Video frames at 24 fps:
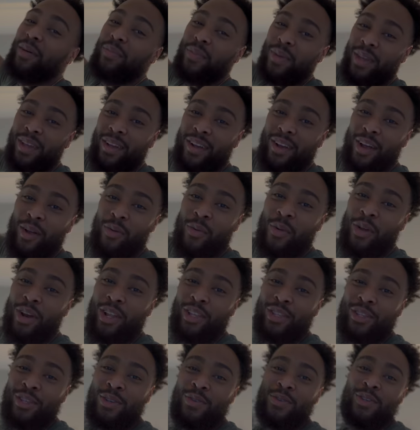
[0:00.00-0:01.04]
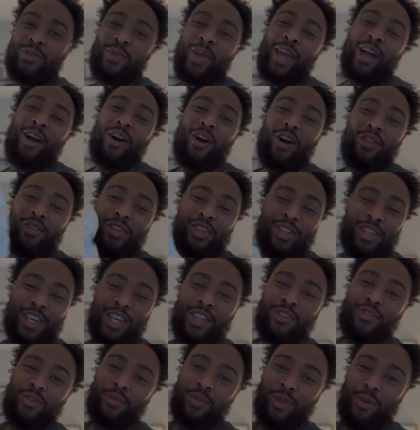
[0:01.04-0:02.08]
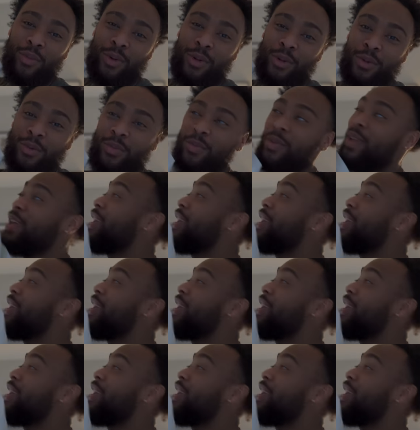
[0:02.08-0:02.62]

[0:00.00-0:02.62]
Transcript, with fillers: up here, and what we're gonna do is we got all the sheets from the room,